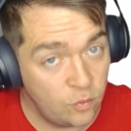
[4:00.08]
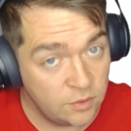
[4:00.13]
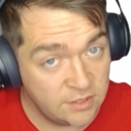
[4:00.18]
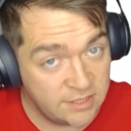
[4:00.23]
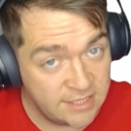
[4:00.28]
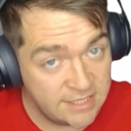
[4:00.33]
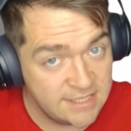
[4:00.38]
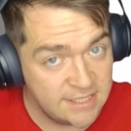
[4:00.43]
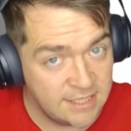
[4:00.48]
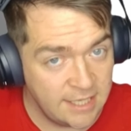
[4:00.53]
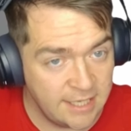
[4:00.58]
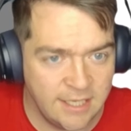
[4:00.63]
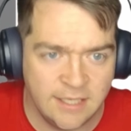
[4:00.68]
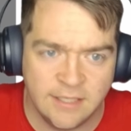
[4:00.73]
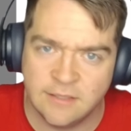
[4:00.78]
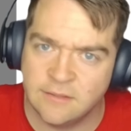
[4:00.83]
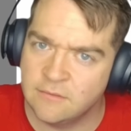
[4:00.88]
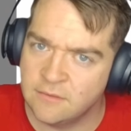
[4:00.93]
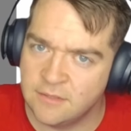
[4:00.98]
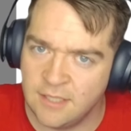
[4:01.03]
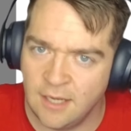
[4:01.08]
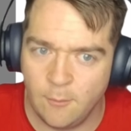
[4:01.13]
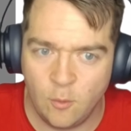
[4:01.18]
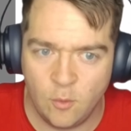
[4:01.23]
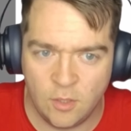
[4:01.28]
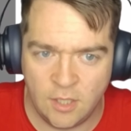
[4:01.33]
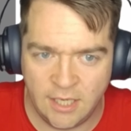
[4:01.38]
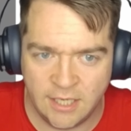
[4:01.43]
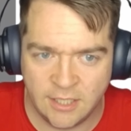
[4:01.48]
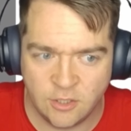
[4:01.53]
dislike it, tell me
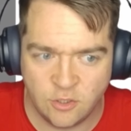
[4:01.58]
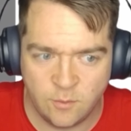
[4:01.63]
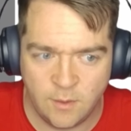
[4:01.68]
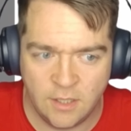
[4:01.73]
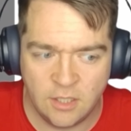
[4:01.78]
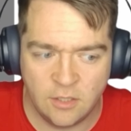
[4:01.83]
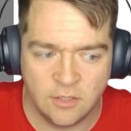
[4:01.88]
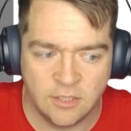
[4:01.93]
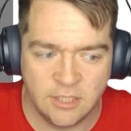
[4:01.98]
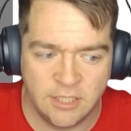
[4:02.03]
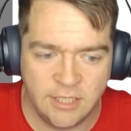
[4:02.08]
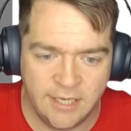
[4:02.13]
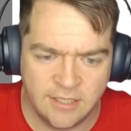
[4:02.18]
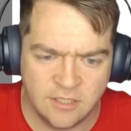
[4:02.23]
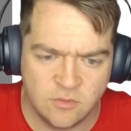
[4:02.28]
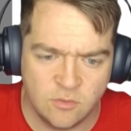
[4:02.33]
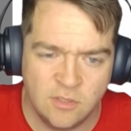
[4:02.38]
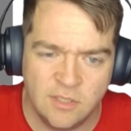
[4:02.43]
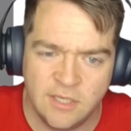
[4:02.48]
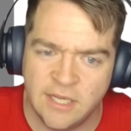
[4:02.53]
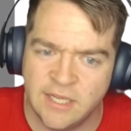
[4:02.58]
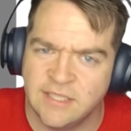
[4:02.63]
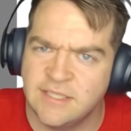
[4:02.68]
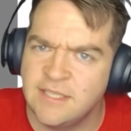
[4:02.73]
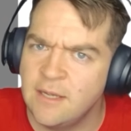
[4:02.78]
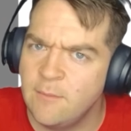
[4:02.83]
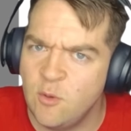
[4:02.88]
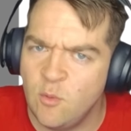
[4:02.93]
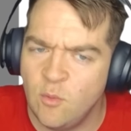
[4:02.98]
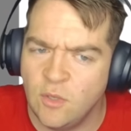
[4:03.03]
what I can do better in the next one, and
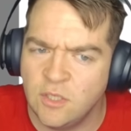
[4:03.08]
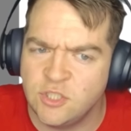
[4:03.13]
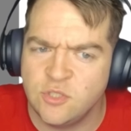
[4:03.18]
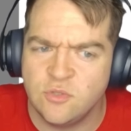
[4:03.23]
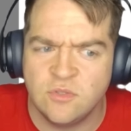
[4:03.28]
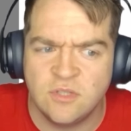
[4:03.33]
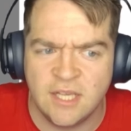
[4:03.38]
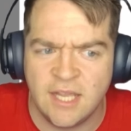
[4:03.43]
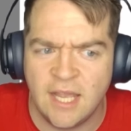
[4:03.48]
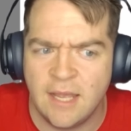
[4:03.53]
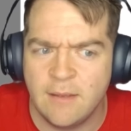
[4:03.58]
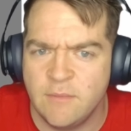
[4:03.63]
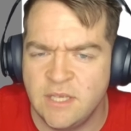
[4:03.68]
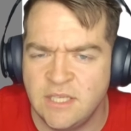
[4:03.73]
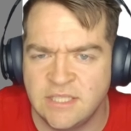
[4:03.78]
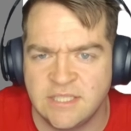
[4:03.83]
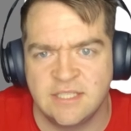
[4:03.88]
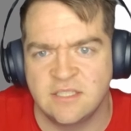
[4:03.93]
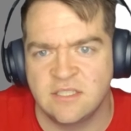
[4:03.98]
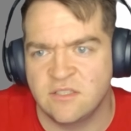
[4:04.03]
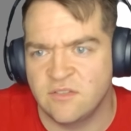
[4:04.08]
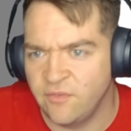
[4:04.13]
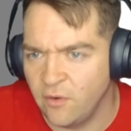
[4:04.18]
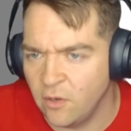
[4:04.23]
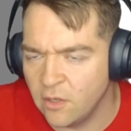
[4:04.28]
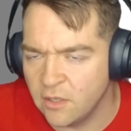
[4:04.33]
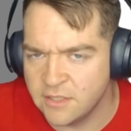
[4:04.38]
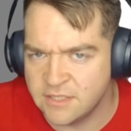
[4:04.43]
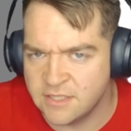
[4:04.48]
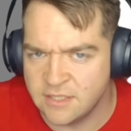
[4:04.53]
tell me what you think I missed as
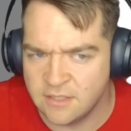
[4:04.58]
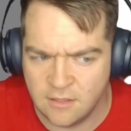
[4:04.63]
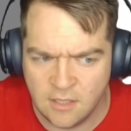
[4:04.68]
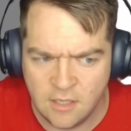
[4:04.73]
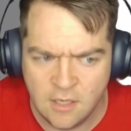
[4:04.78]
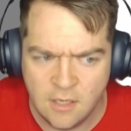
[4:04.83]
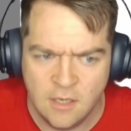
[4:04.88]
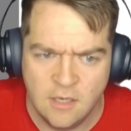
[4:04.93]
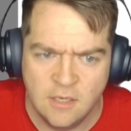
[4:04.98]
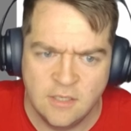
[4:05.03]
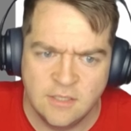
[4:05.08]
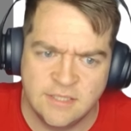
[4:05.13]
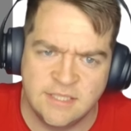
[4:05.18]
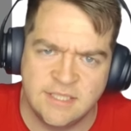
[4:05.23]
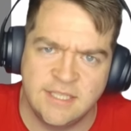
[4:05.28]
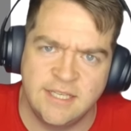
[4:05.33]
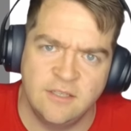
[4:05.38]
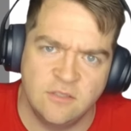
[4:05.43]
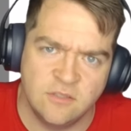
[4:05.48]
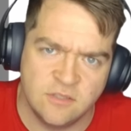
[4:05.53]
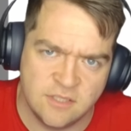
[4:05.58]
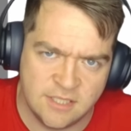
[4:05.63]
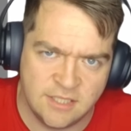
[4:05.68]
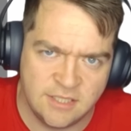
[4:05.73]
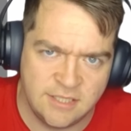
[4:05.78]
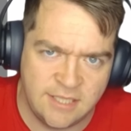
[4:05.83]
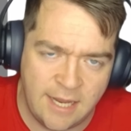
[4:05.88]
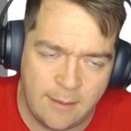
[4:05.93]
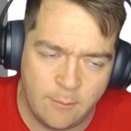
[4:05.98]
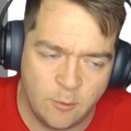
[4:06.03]
far as skills
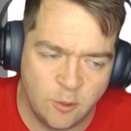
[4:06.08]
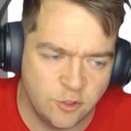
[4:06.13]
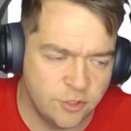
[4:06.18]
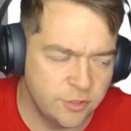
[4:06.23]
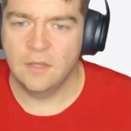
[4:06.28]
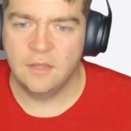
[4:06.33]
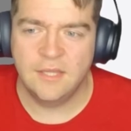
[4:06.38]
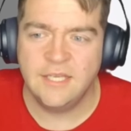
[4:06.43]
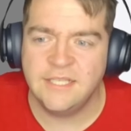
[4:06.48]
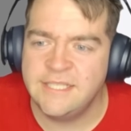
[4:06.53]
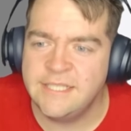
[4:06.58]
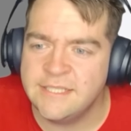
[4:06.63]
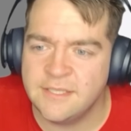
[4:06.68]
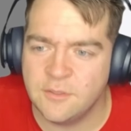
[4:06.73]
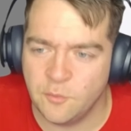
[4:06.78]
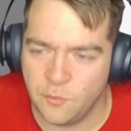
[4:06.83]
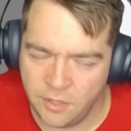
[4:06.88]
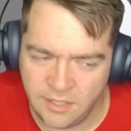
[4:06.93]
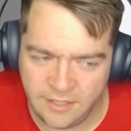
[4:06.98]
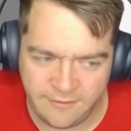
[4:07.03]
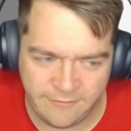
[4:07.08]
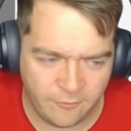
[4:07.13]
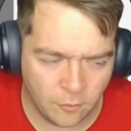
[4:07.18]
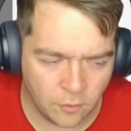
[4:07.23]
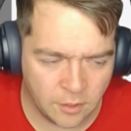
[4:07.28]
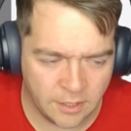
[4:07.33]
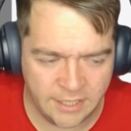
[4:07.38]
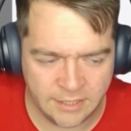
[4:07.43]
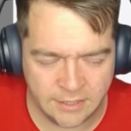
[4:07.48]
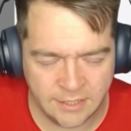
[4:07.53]
and damage. This isn't really
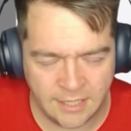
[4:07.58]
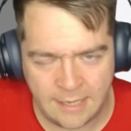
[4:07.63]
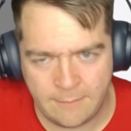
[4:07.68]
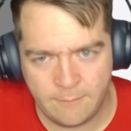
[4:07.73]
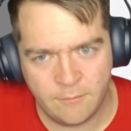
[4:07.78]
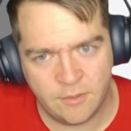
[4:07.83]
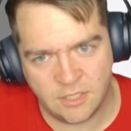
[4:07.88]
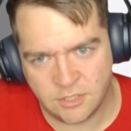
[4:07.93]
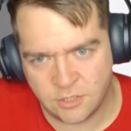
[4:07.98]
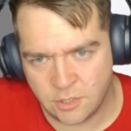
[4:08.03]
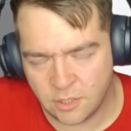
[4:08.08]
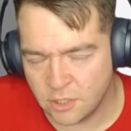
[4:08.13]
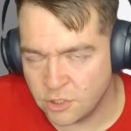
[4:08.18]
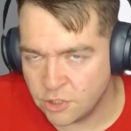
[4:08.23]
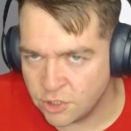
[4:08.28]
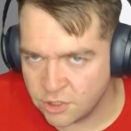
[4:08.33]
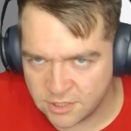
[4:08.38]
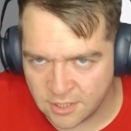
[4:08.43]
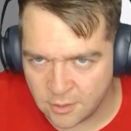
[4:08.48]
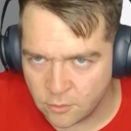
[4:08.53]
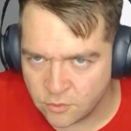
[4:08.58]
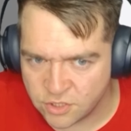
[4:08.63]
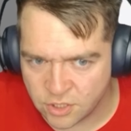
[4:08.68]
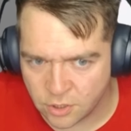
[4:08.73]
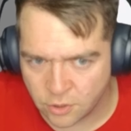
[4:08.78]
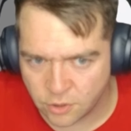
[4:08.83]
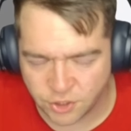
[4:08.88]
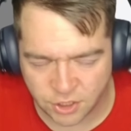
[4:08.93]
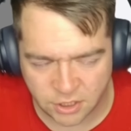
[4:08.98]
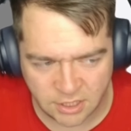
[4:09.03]
for in-game, because you can just go
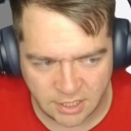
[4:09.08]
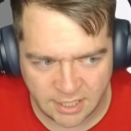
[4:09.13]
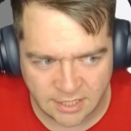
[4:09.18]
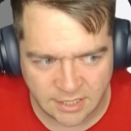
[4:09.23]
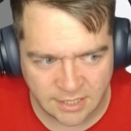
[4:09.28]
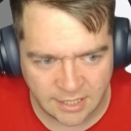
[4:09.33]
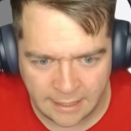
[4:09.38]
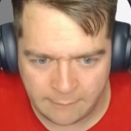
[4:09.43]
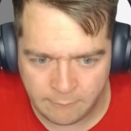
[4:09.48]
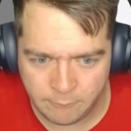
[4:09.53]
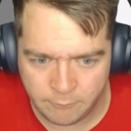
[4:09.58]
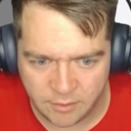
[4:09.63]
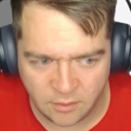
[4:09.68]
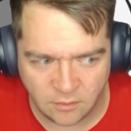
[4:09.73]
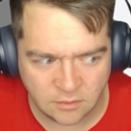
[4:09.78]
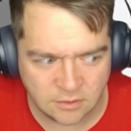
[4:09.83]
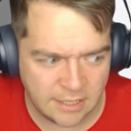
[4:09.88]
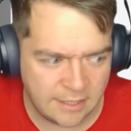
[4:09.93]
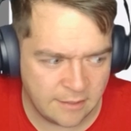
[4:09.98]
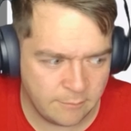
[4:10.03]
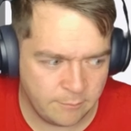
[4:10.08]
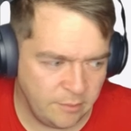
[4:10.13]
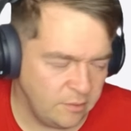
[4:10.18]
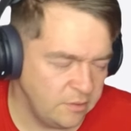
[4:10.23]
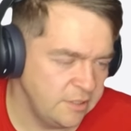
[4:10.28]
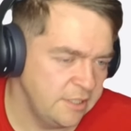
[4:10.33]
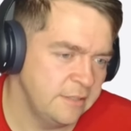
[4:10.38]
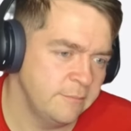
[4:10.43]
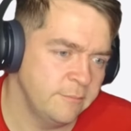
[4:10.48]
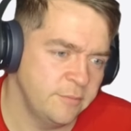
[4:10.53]
search an in-game build and
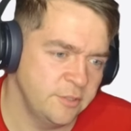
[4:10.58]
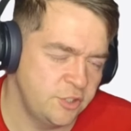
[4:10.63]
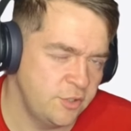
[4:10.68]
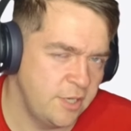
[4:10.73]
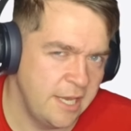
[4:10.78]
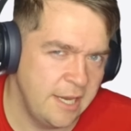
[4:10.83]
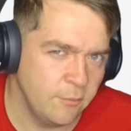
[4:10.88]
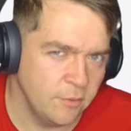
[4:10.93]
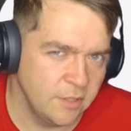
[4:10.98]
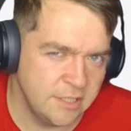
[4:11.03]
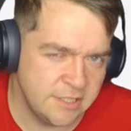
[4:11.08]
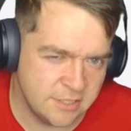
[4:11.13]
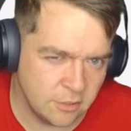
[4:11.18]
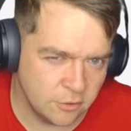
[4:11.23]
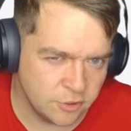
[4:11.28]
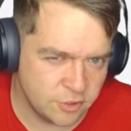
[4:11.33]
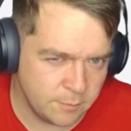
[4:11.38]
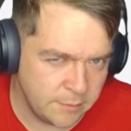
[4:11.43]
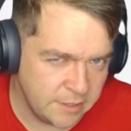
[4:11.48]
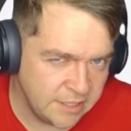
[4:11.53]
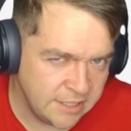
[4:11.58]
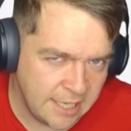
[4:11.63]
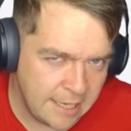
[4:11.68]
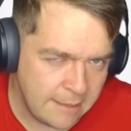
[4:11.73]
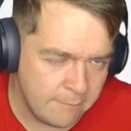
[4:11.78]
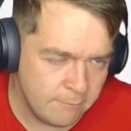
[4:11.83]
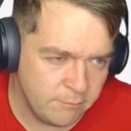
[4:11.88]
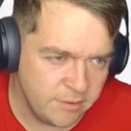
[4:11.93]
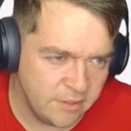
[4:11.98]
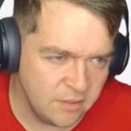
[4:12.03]
build it, but you can't really search
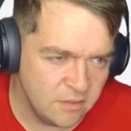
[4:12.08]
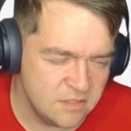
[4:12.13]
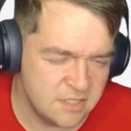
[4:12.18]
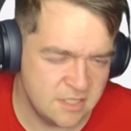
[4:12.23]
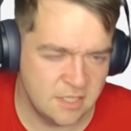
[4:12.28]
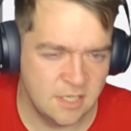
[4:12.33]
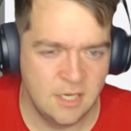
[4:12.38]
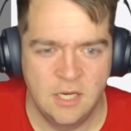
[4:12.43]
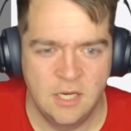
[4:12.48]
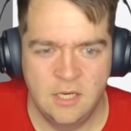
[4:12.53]
mid-game builds.